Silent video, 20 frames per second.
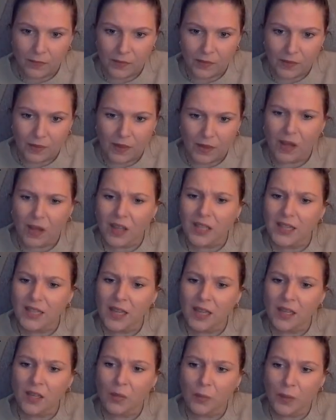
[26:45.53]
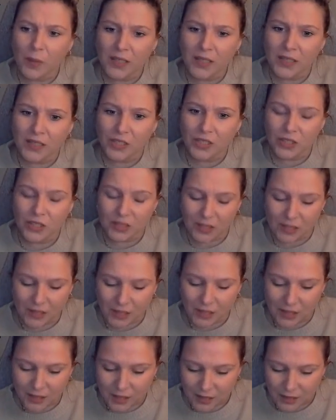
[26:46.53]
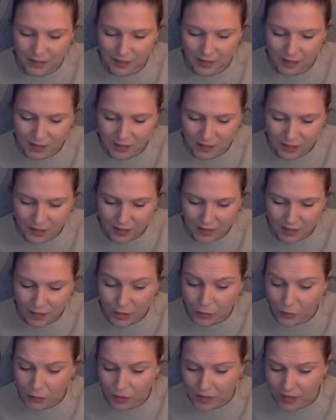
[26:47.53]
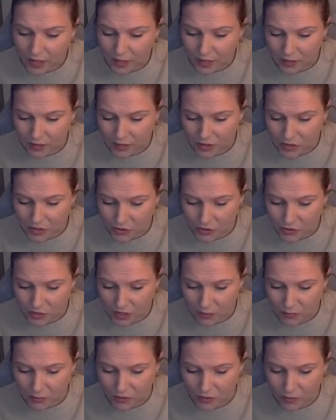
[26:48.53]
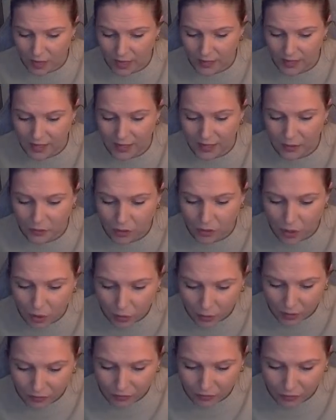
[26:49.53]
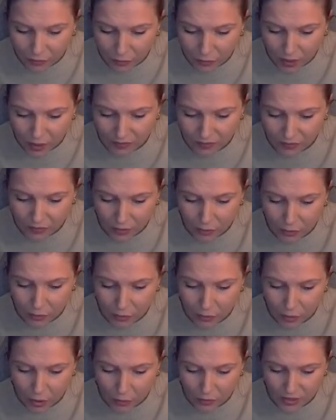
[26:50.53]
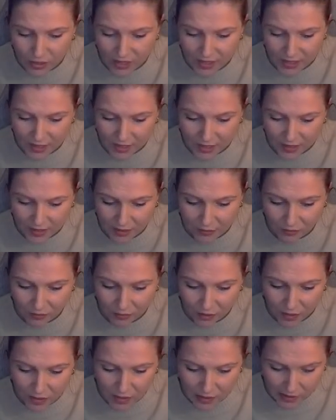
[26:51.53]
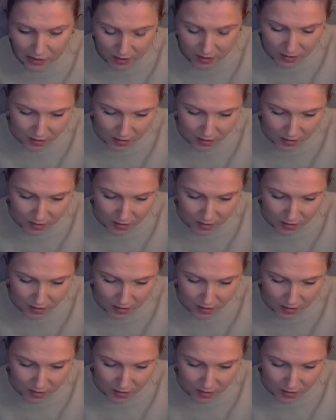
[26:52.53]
Oh, thank you, Punisher. You were there in the streams, right? I don't know if you notice any difference.